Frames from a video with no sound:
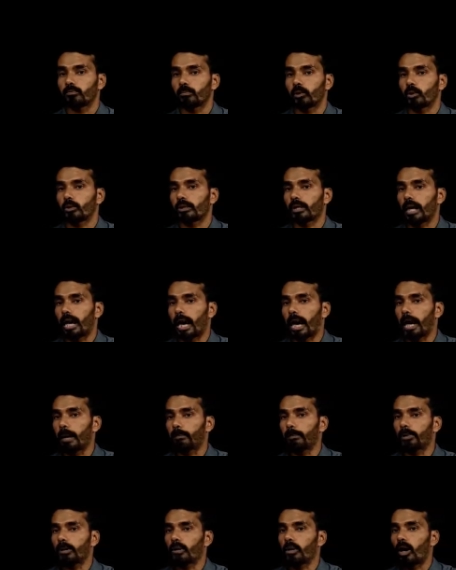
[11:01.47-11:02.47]
both
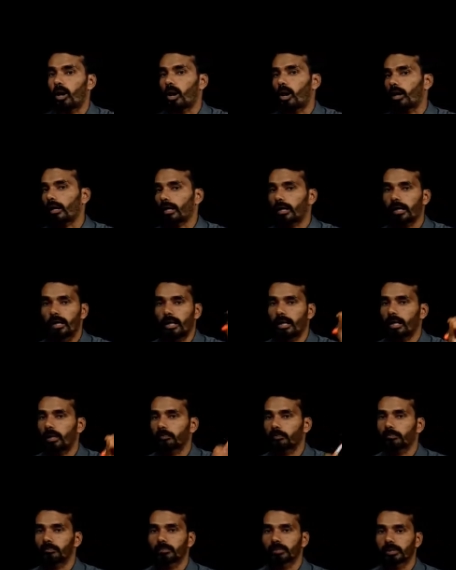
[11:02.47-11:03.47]
apple or
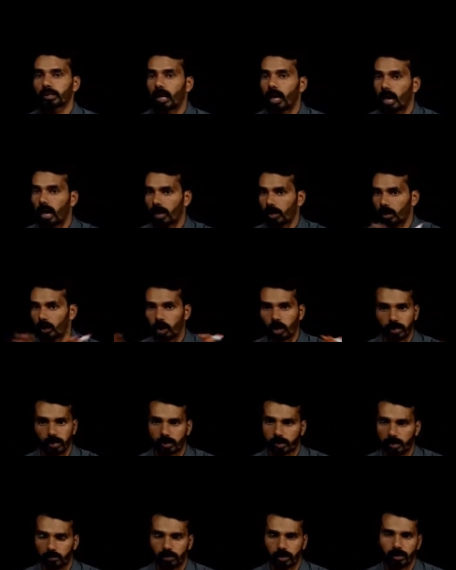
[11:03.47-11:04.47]
grapes are
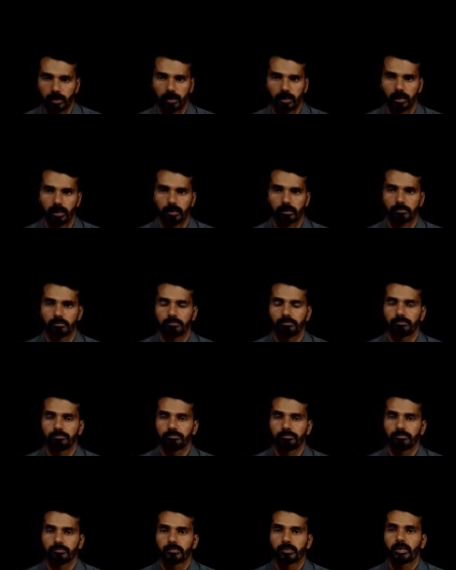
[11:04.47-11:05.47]
not given here.
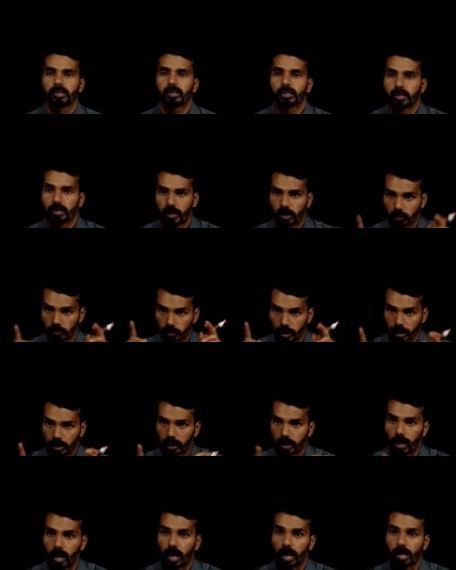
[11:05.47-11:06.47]
Here we
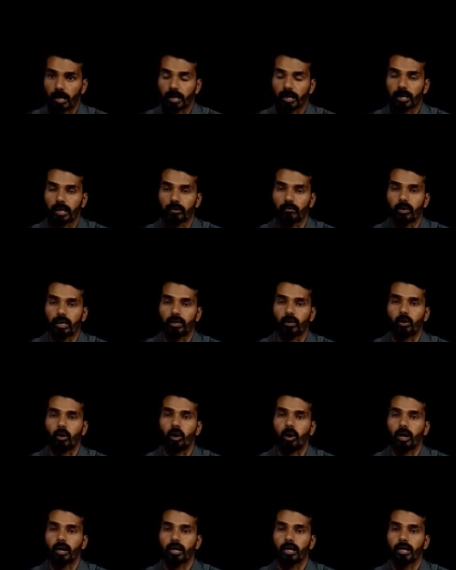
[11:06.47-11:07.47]
are given
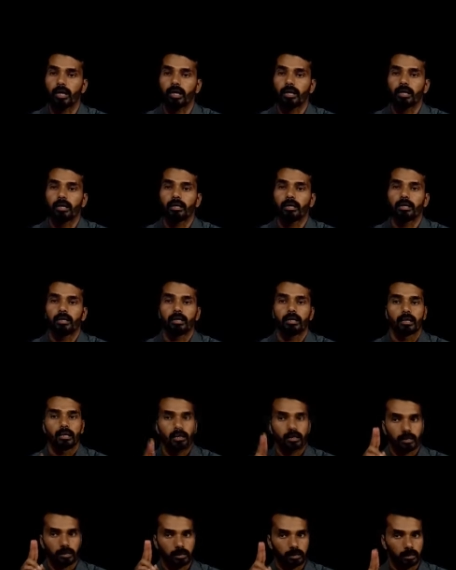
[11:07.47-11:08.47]
only
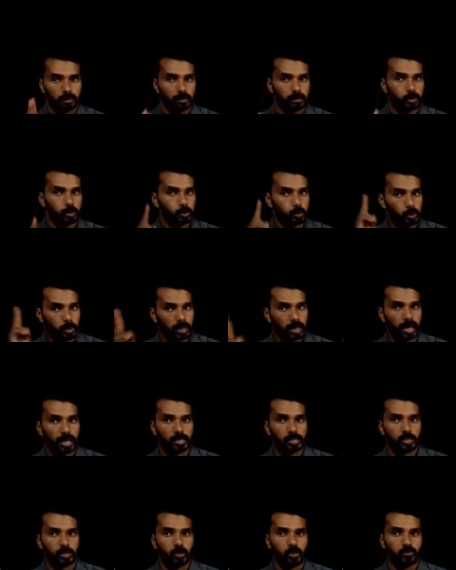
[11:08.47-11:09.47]
2
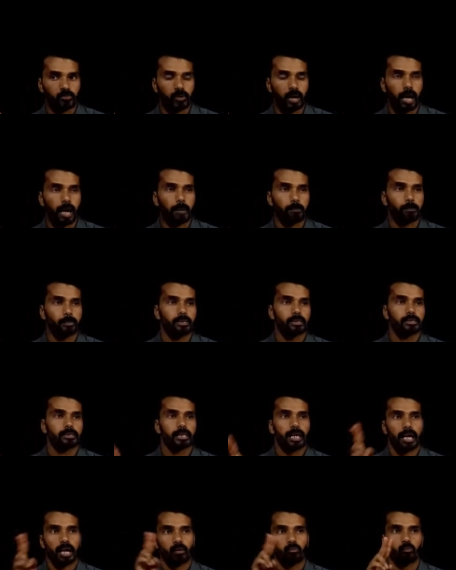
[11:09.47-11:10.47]
kg of apples
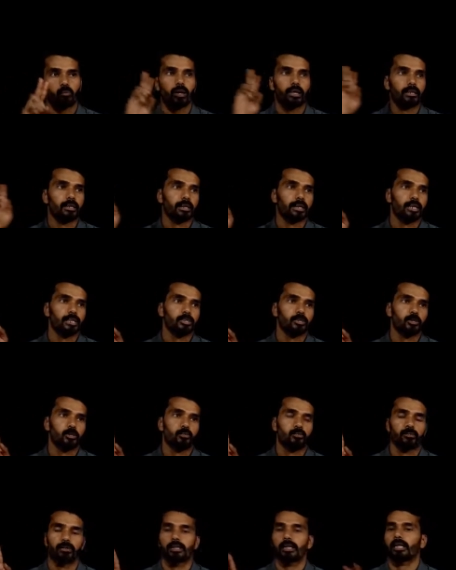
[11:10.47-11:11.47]
and 1 kg
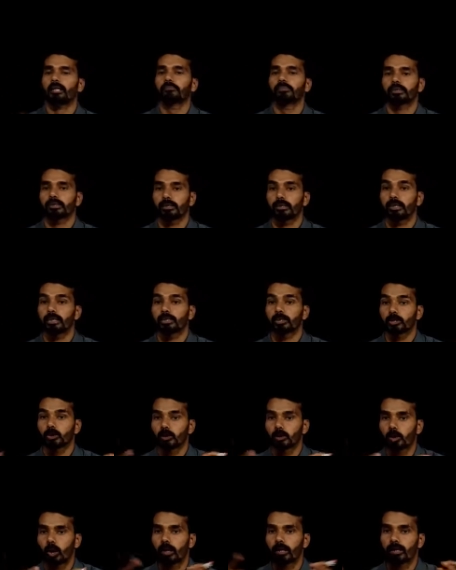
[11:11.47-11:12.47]
of grapes. Its
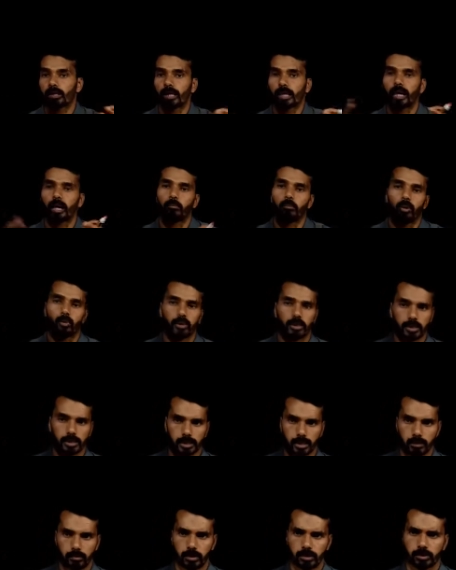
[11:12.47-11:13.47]
total amount is
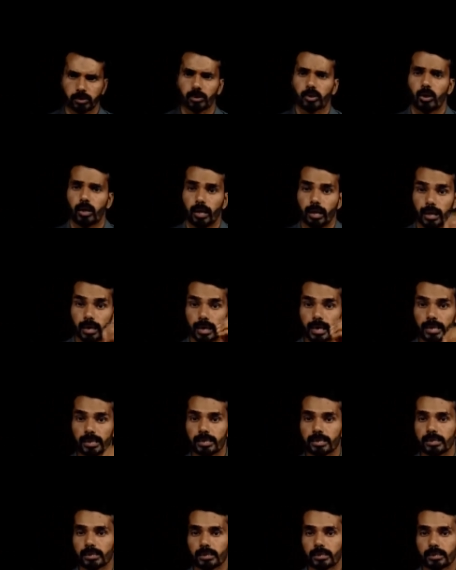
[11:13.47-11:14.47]
given. So let
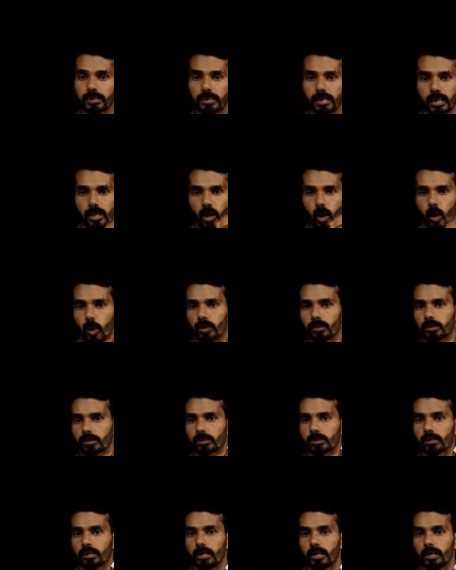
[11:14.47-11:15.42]
us denote